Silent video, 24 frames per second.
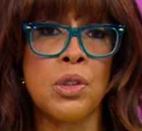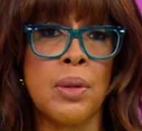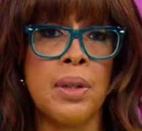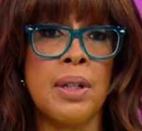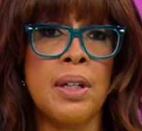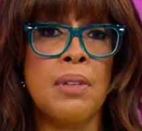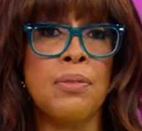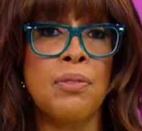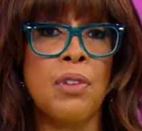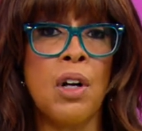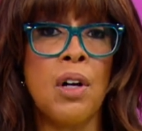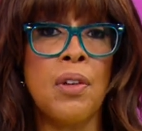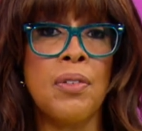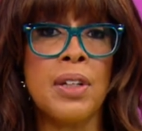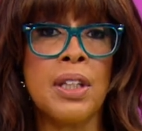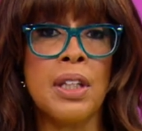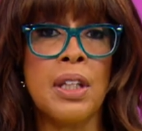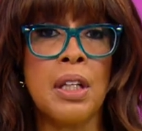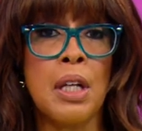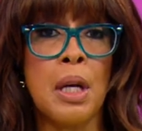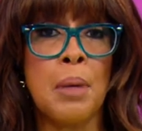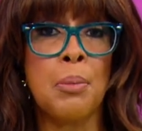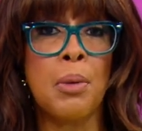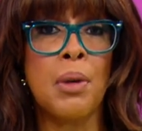trend involving
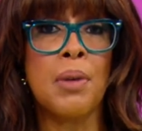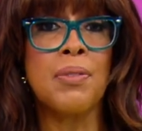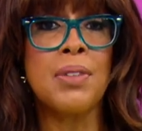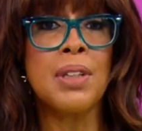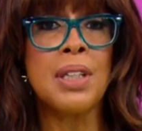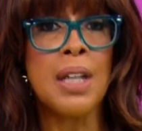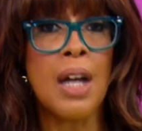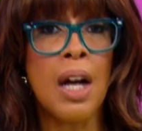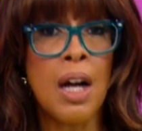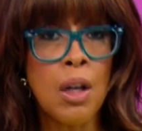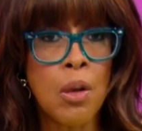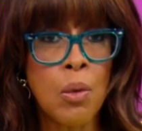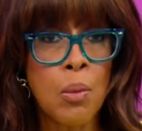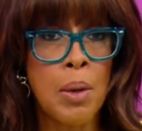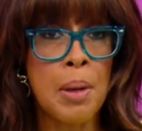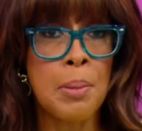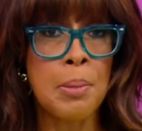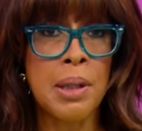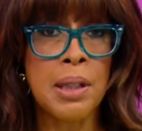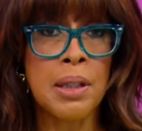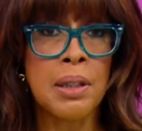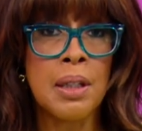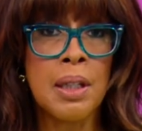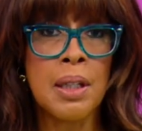the number of young
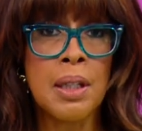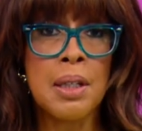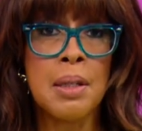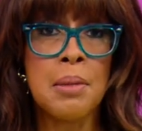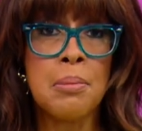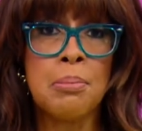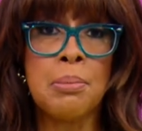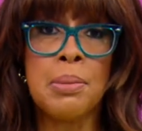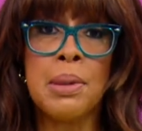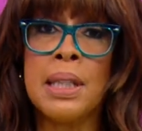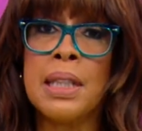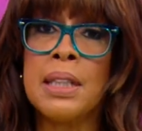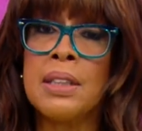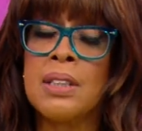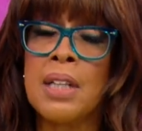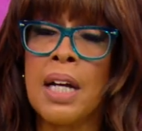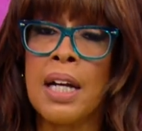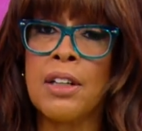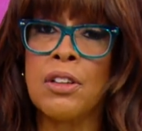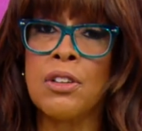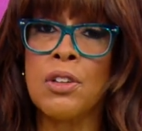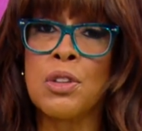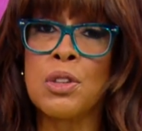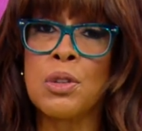women being
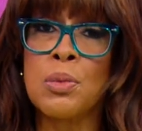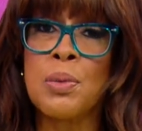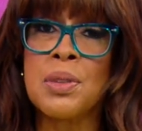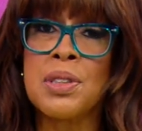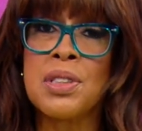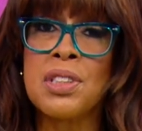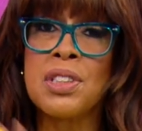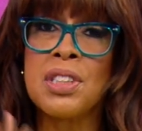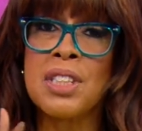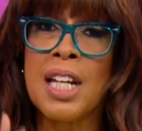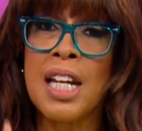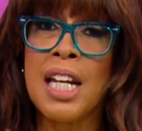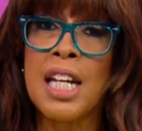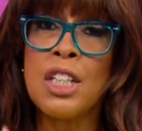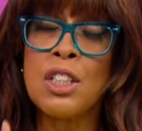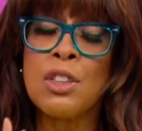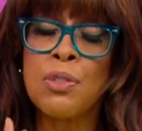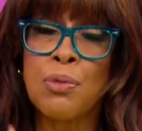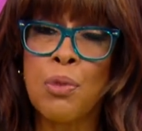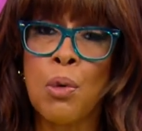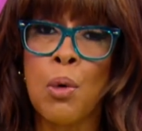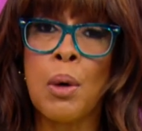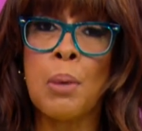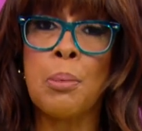diagnosed with
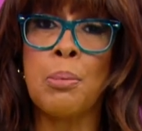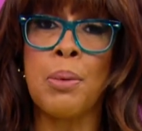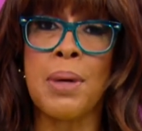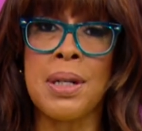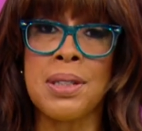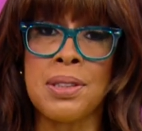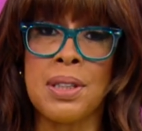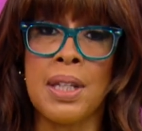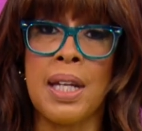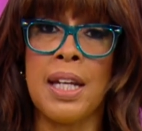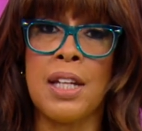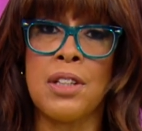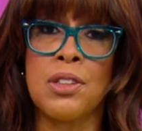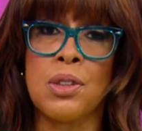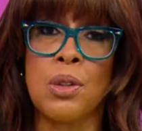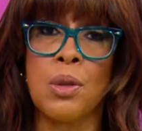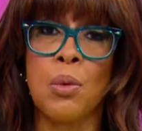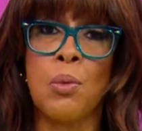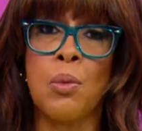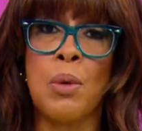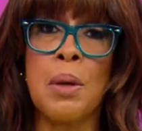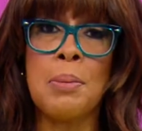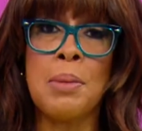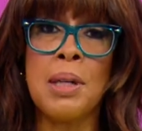stage four breast
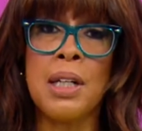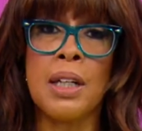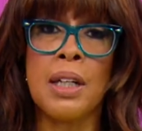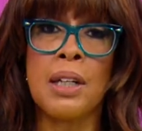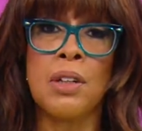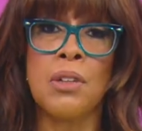cancer. Women